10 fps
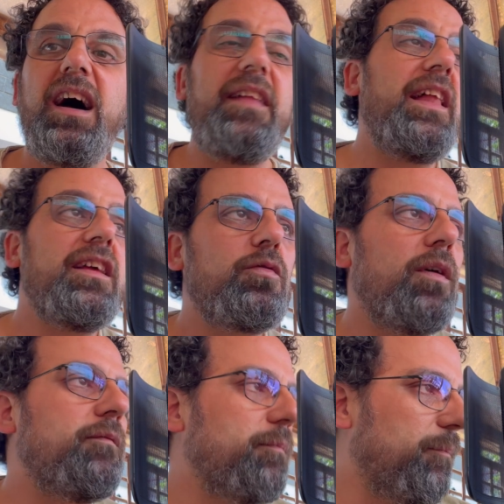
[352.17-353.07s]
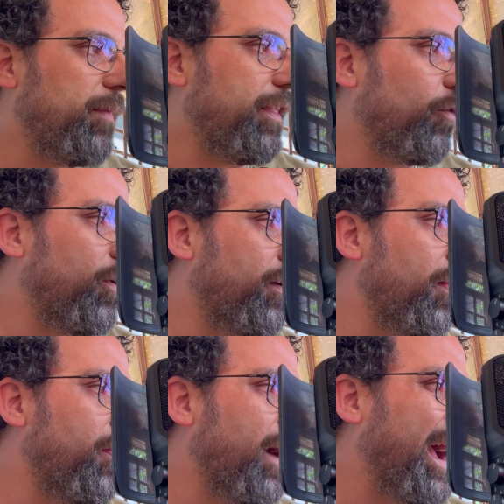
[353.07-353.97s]
And the last one, but there were
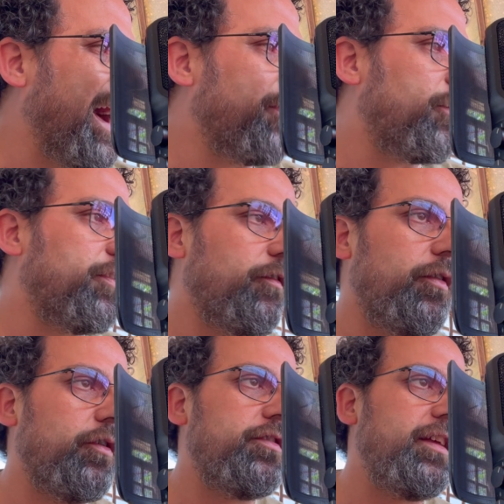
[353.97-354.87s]
hundreds of those,